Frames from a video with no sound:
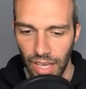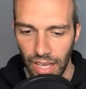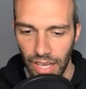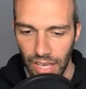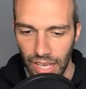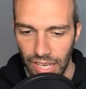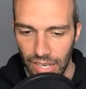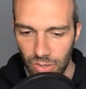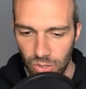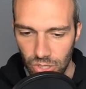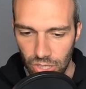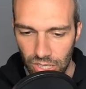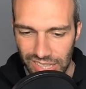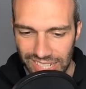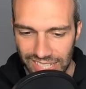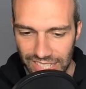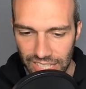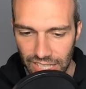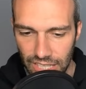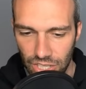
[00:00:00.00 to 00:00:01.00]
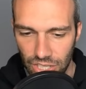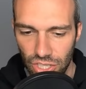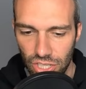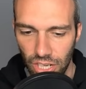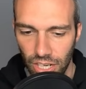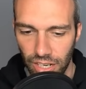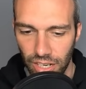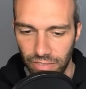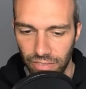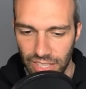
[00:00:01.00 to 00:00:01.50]
He's clearly the
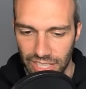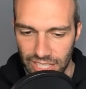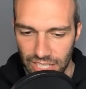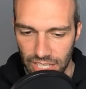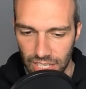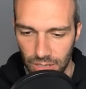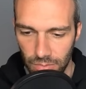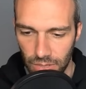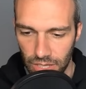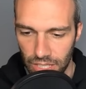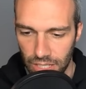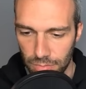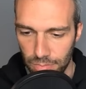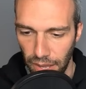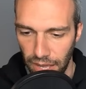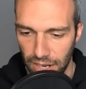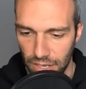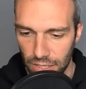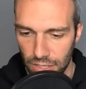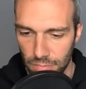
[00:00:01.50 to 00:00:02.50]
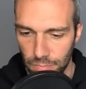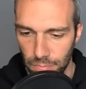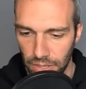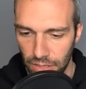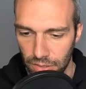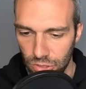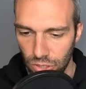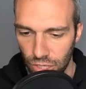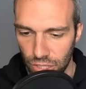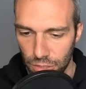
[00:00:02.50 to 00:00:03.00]
star of the team in these battles.
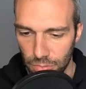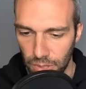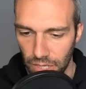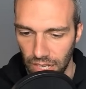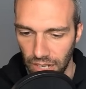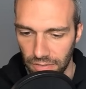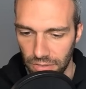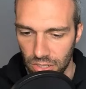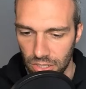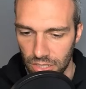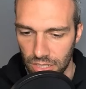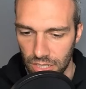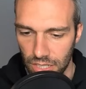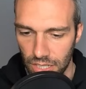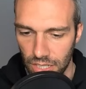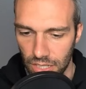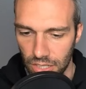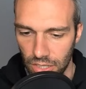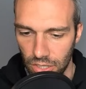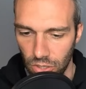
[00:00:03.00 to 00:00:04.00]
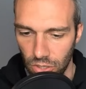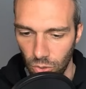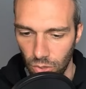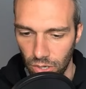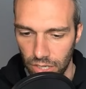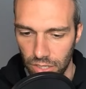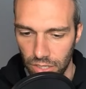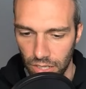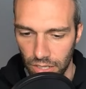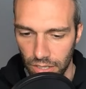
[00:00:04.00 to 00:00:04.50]
Pick charjabug after seeing your
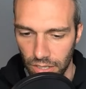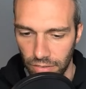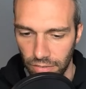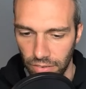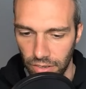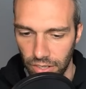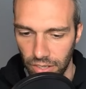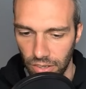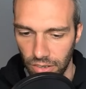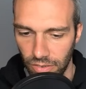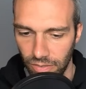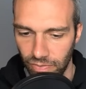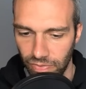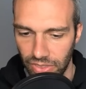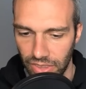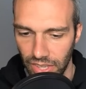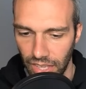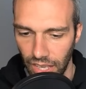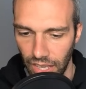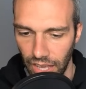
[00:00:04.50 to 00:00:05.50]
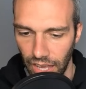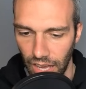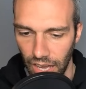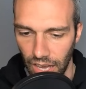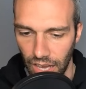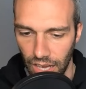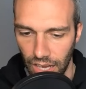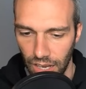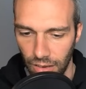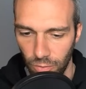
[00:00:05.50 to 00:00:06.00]
and Yonka's video
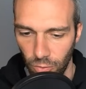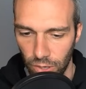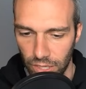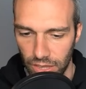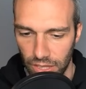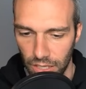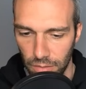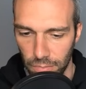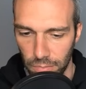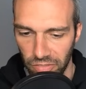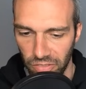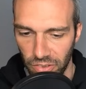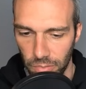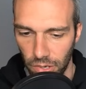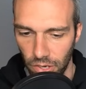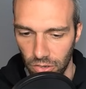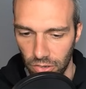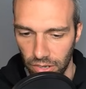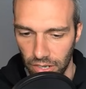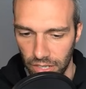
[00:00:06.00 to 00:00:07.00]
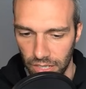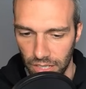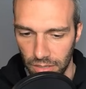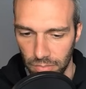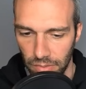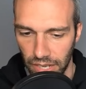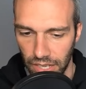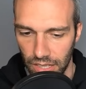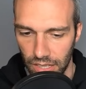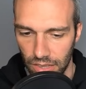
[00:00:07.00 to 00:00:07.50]
of what the PV poke ranking
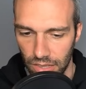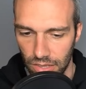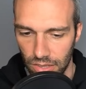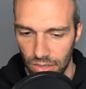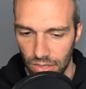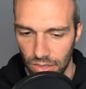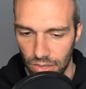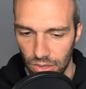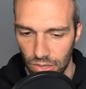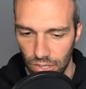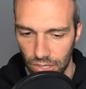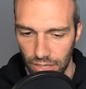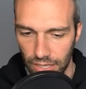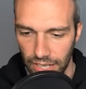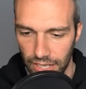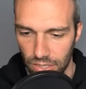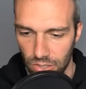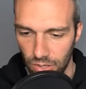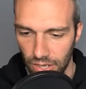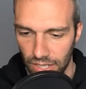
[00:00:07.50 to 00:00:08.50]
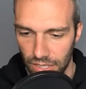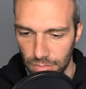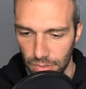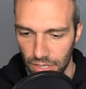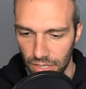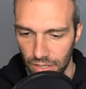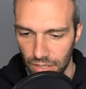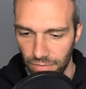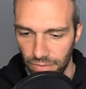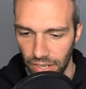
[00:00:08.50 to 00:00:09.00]
might look like, so I
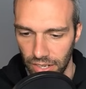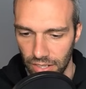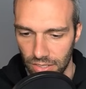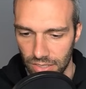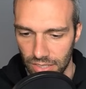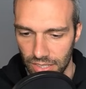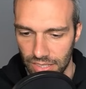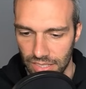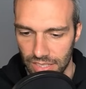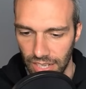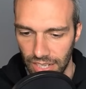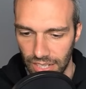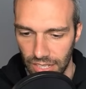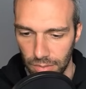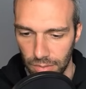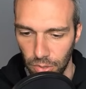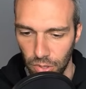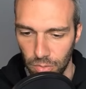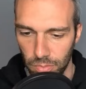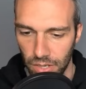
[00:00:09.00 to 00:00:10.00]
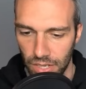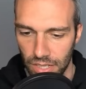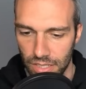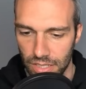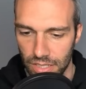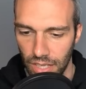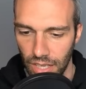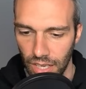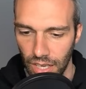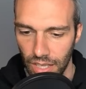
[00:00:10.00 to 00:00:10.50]
expected fighters and psychic
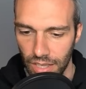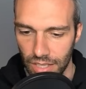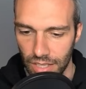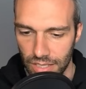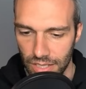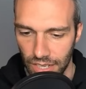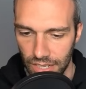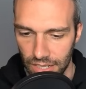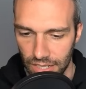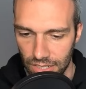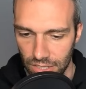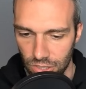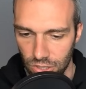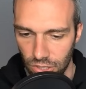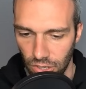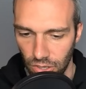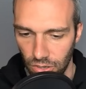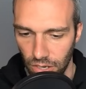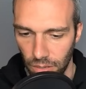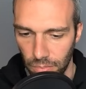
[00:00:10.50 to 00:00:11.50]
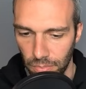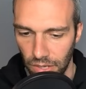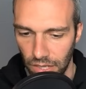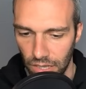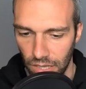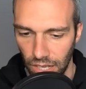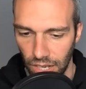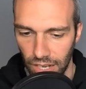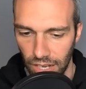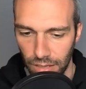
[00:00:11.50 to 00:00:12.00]
Pokemons. The psychic showed up a
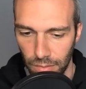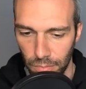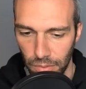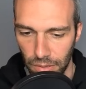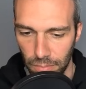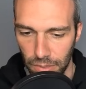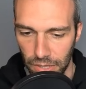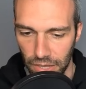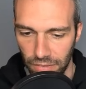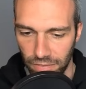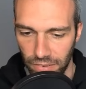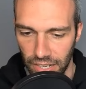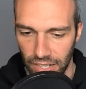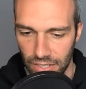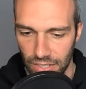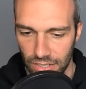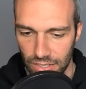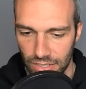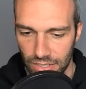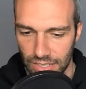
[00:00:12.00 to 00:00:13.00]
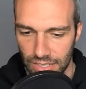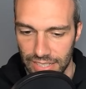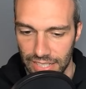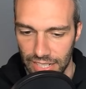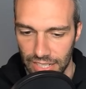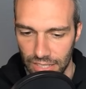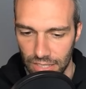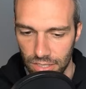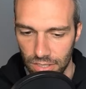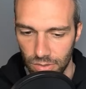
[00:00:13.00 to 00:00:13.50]
lot, but the fighters
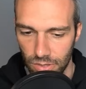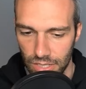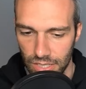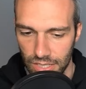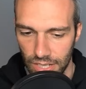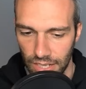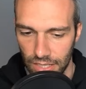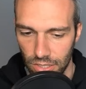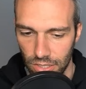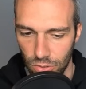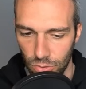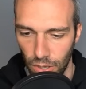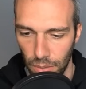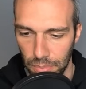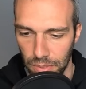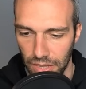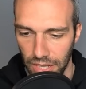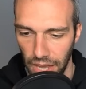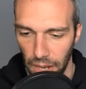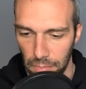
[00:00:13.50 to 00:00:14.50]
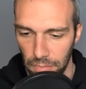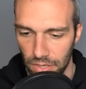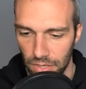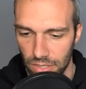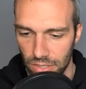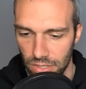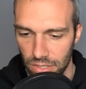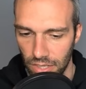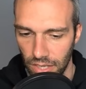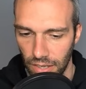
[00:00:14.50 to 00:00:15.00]
didn't, so I decided to swap
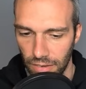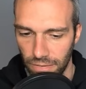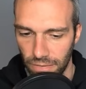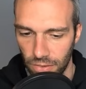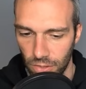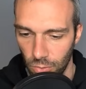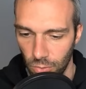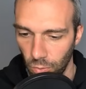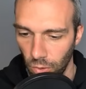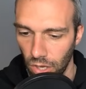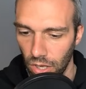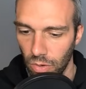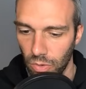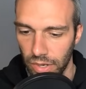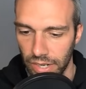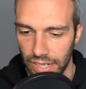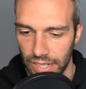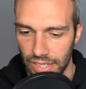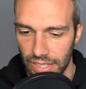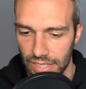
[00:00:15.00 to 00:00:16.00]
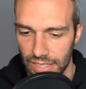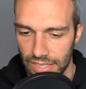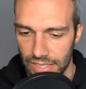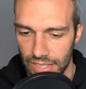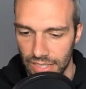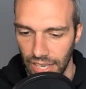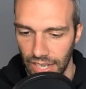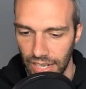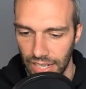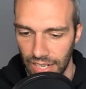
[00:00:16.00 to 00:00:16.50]
Lapras for walrein
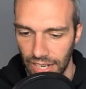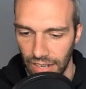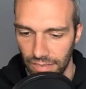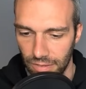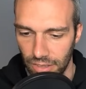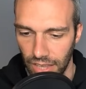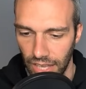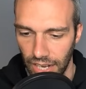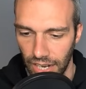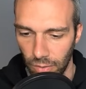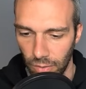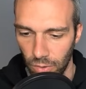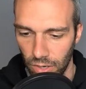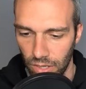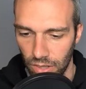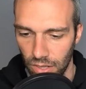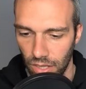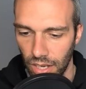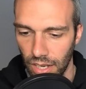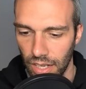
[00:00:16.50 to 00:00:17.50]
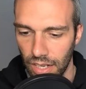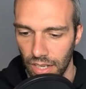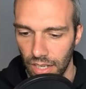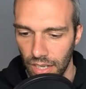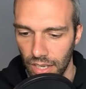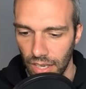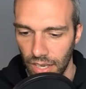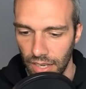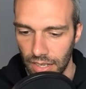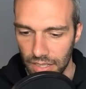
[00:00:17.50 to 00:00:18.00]
instead, and after that I won a lot.
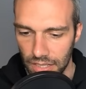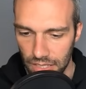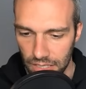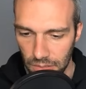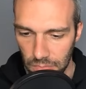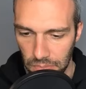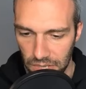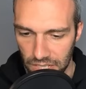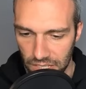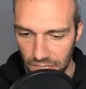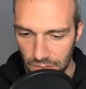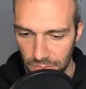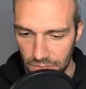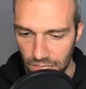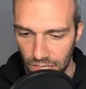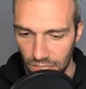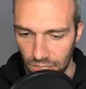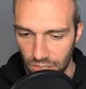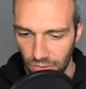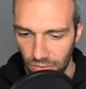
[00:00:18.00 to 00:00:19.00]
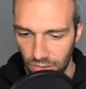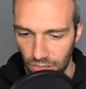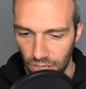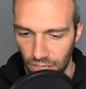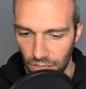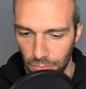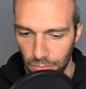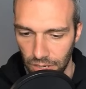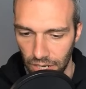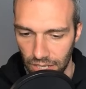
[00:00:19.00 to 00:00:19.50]
Just some basic mistakes
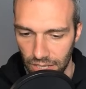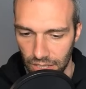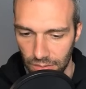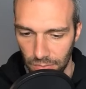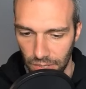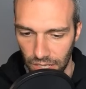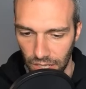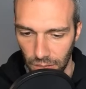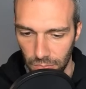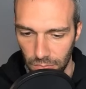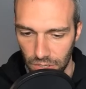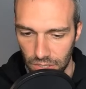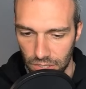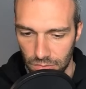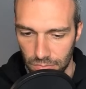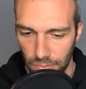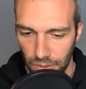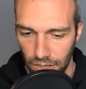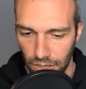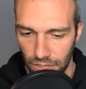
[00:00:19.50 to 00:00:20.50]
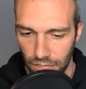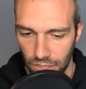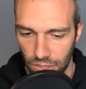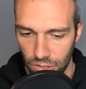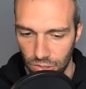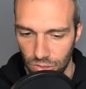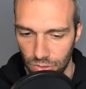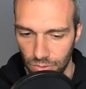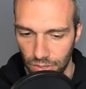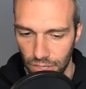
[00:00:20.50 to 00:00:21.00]
overall, but I think my gameplay is better than
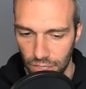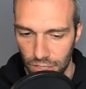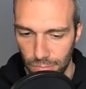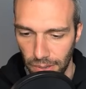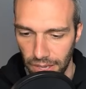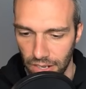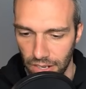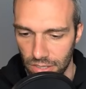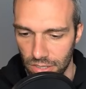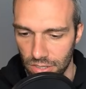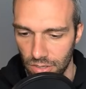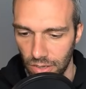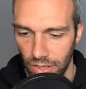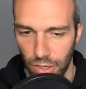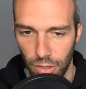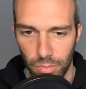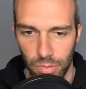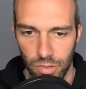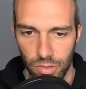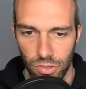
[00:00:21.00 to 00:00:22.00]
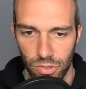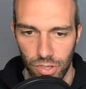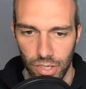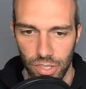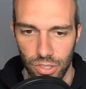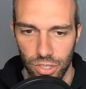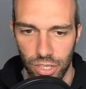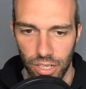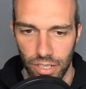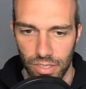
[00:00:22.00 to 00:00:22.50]
usual in these battles, so I hope you enjoy
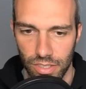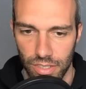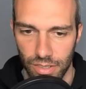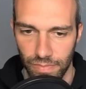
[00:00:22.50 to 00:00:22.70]
it. Cheers.